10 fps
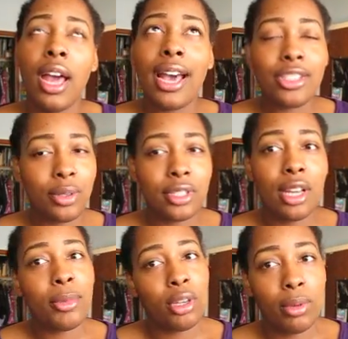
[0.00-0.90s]
as you can tell,
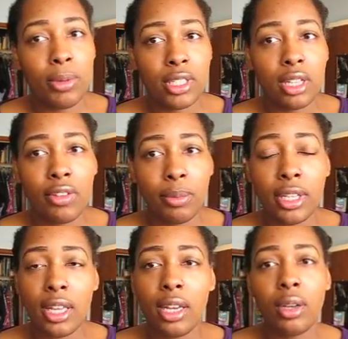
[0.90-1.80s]
I'm a little bit pissed off
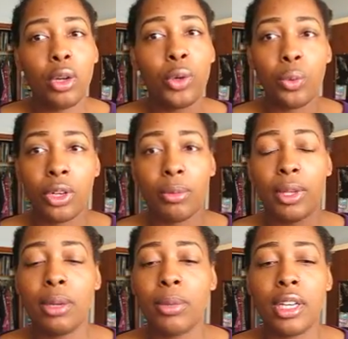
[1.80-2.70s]
about that. Who wouldn't
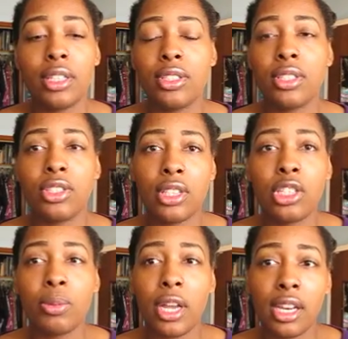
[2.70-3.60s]
be? But it's
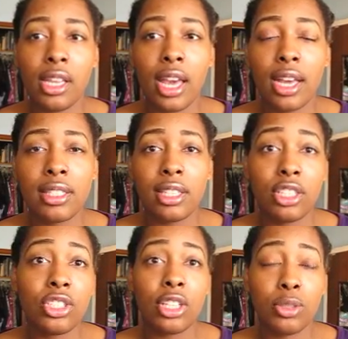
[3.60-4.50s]
such a pain in the ass, and
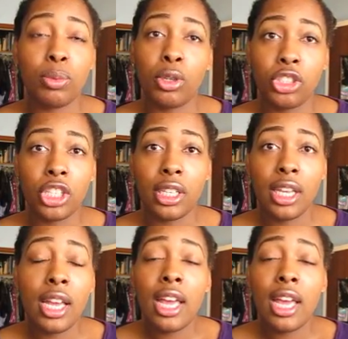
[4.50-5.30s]
it's such bullshit.